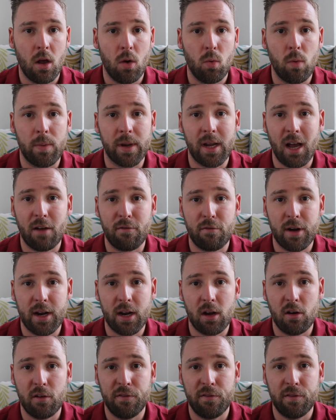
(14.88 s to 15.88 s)
We'll be
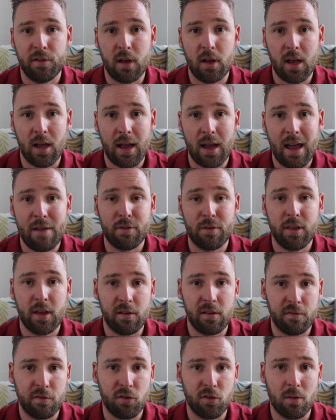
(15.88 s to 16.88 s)
covering off
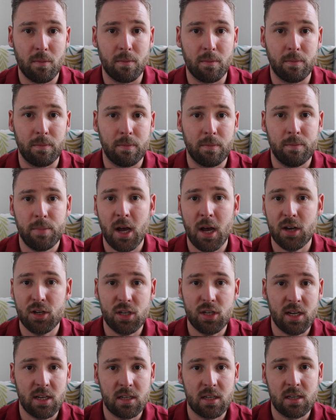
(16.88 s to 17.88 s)
everything from
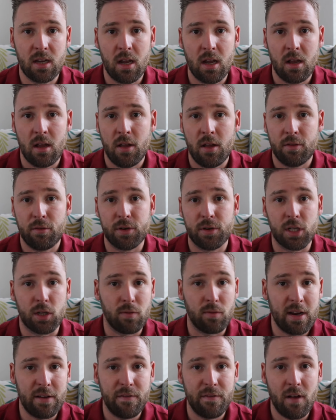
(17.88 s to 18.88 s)
purchase through to the
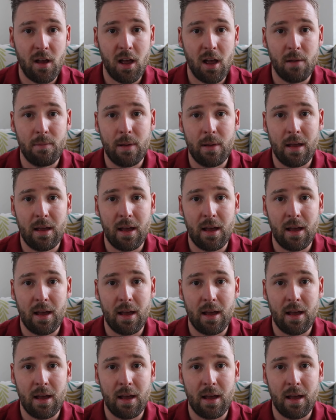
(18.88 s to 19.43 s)
refurb,